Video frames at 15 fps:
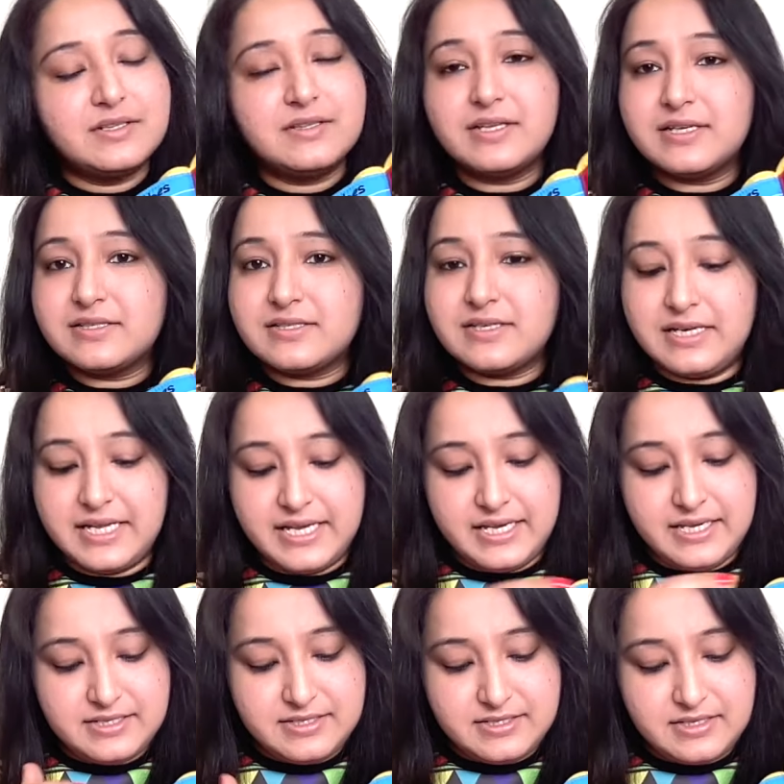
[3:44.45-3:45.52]
There's a
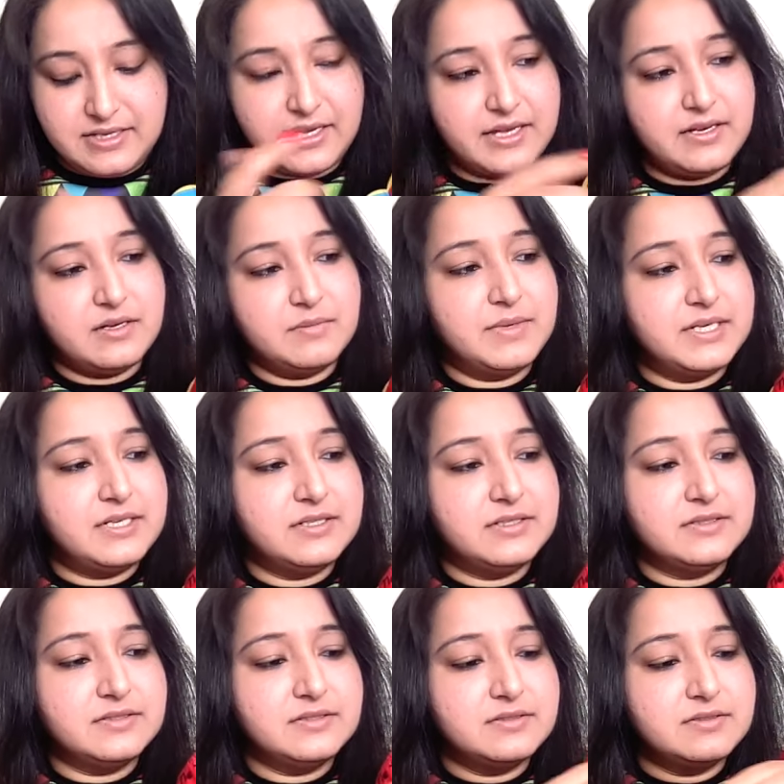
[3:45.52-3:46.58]
lace, again a
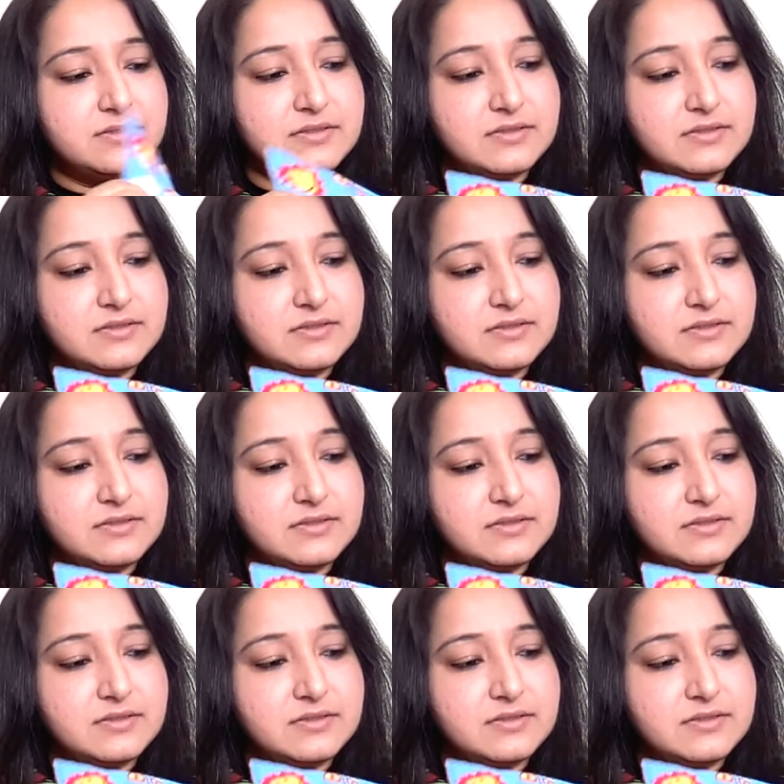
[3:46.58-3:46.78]
button.